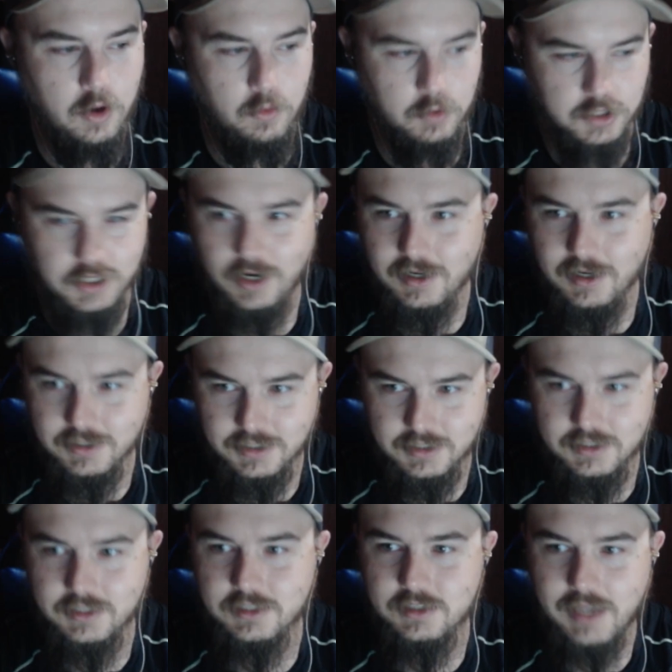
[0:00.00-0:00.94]
which
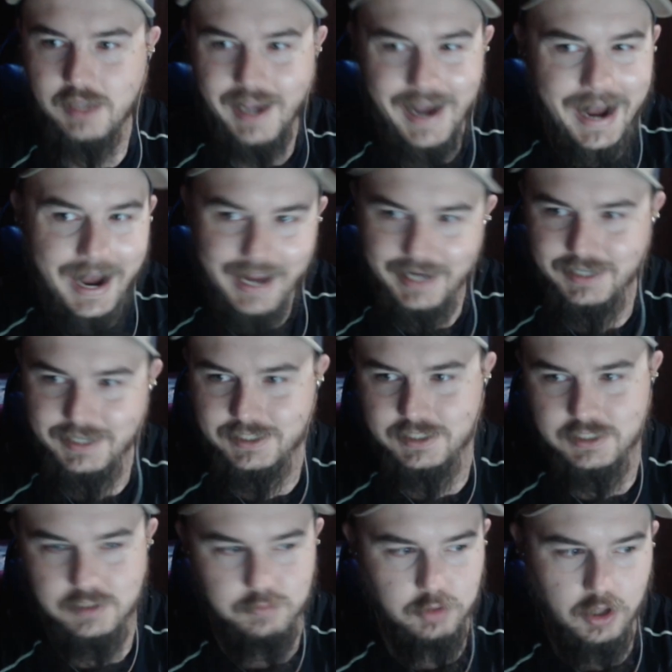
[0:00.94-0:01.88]
causes this high
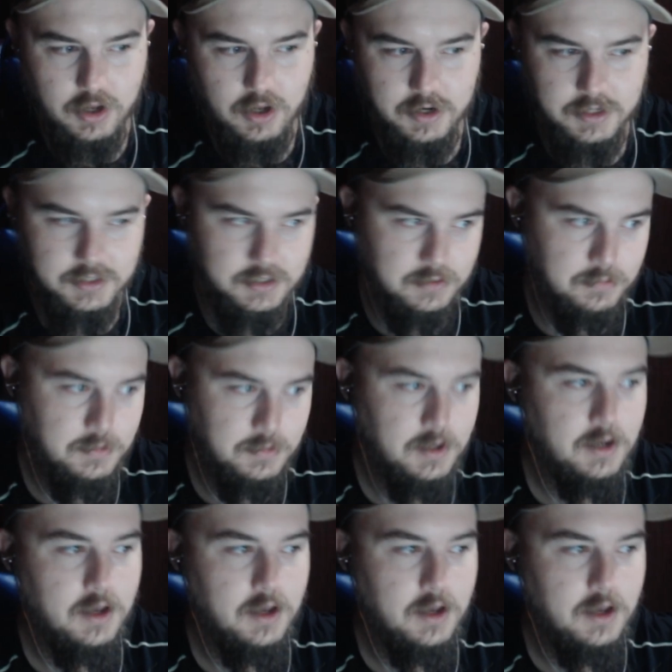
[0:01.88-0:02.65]
instance of blondism,